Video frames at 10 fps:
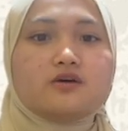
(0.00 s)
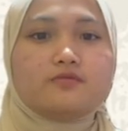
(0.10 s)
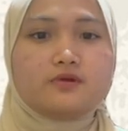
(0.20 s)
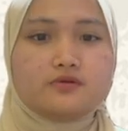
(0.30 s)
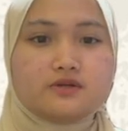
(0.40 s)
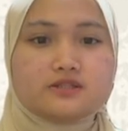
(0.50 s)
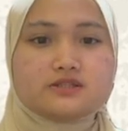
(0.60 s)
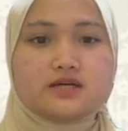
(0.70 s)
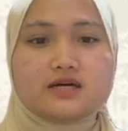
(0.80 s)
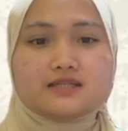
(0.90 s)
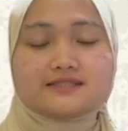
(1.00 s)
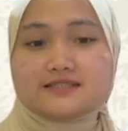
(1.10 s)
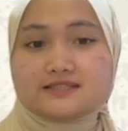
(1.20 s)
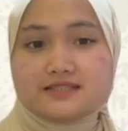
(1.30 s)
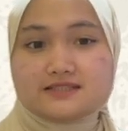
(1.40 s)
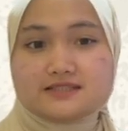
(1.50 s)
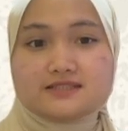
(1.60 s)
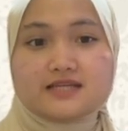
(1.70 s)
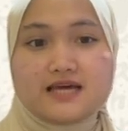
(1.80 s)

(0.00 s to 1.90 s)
previous successes